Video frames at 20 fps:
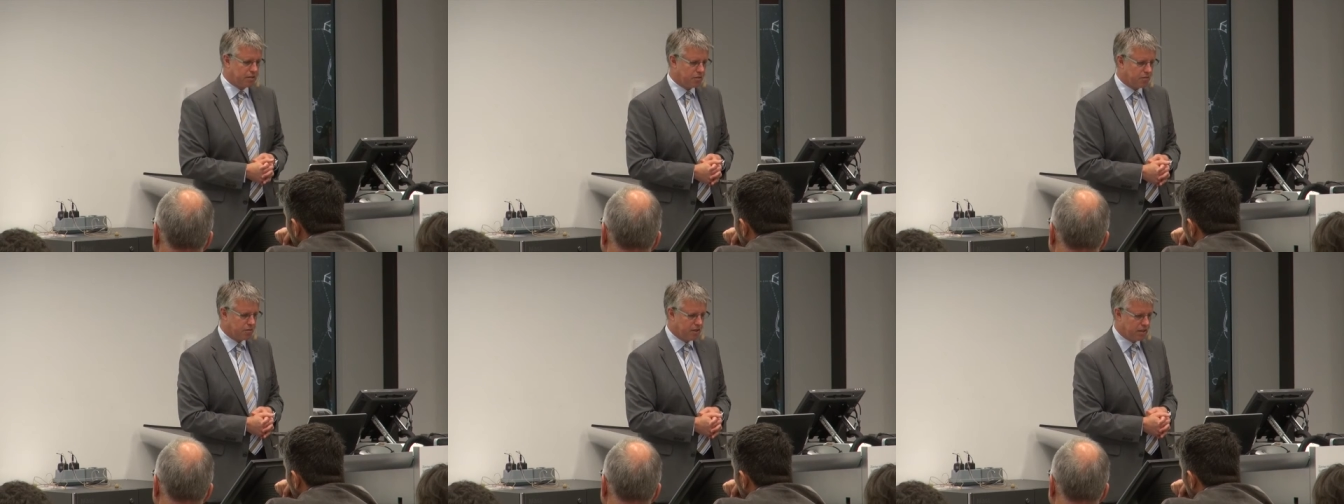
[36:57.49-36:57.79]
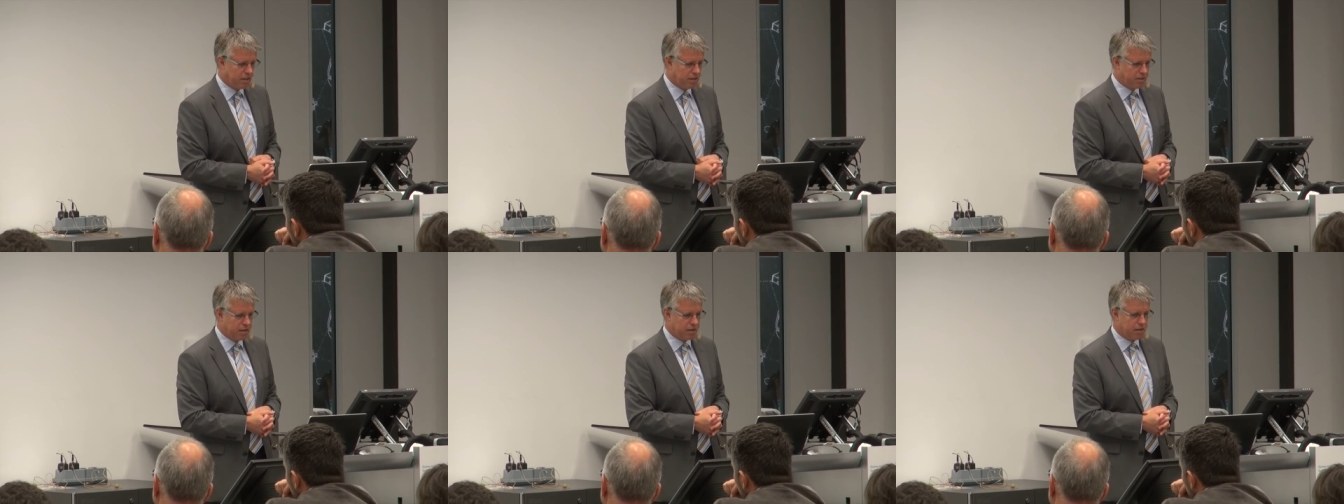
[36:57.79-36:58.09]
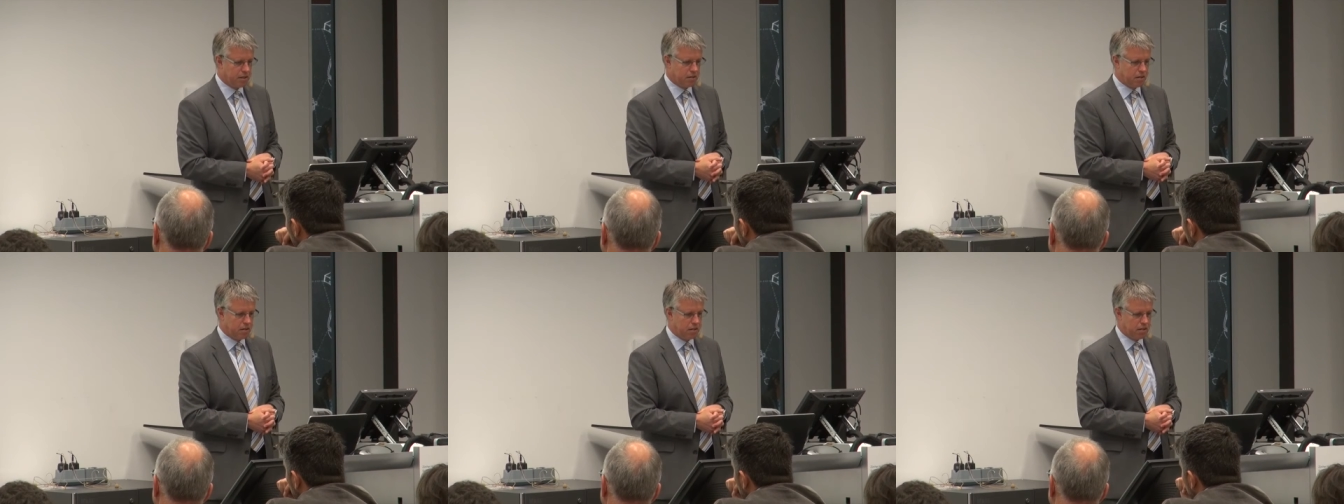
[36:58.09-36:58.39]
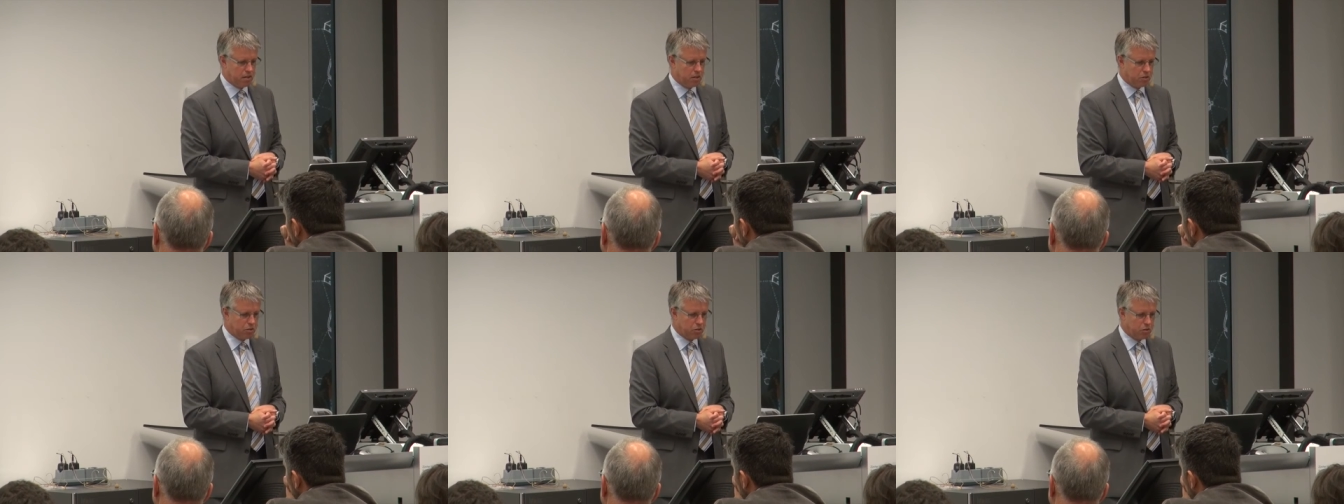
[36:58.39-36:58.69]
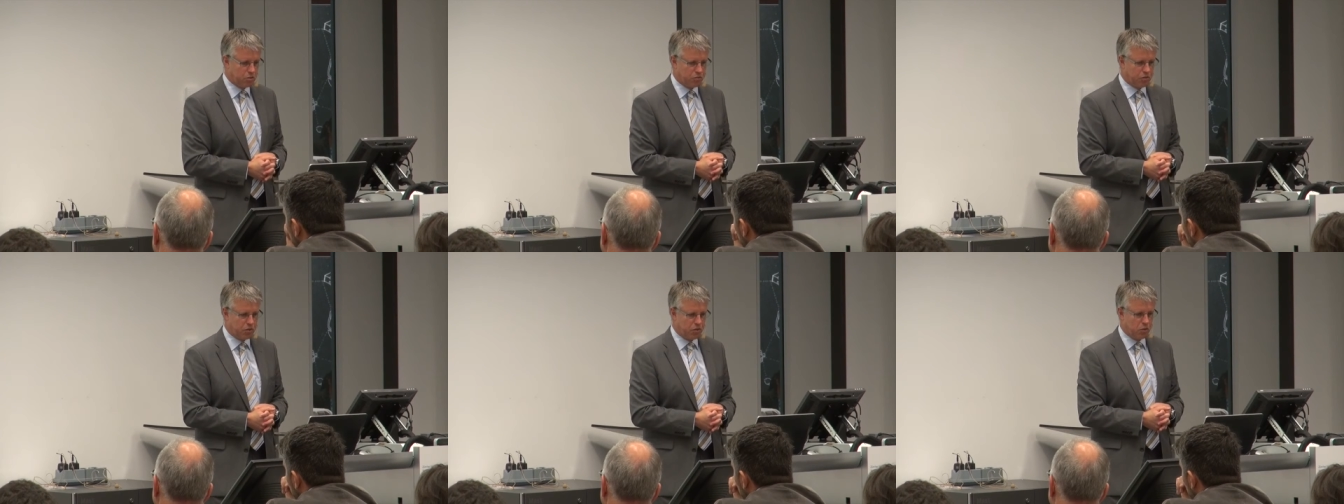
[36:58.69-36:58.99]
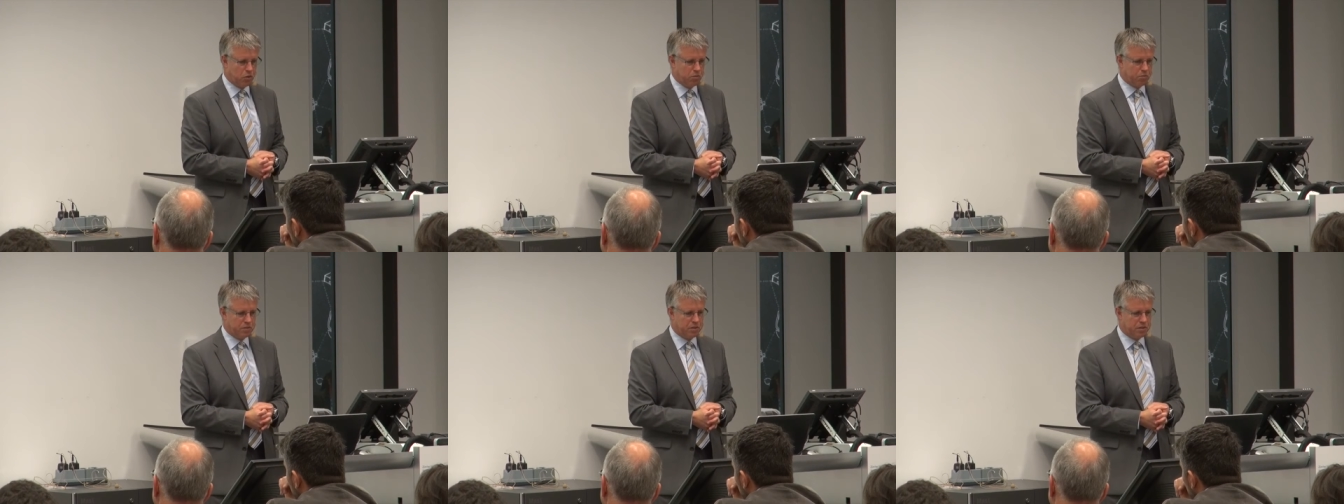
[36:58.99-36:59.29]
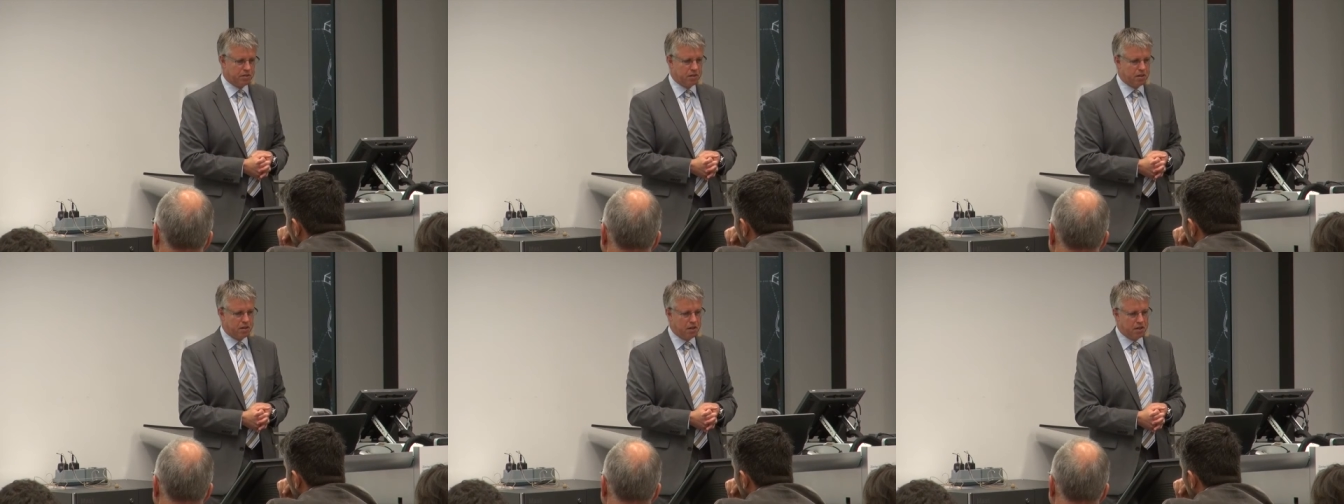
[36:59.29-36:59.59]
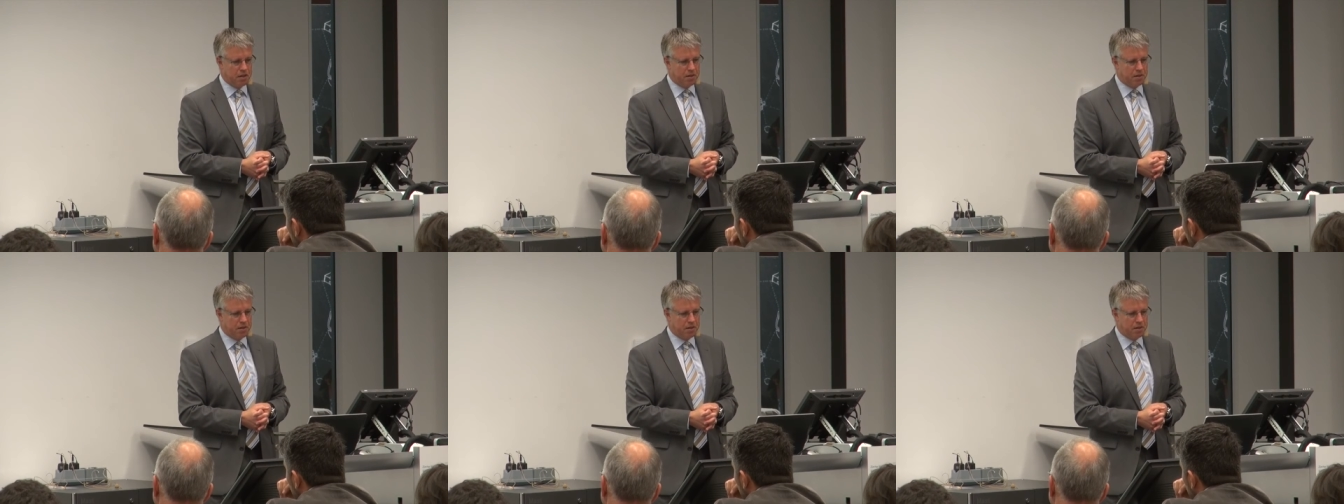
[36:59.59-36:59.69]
as well, there are a lot of open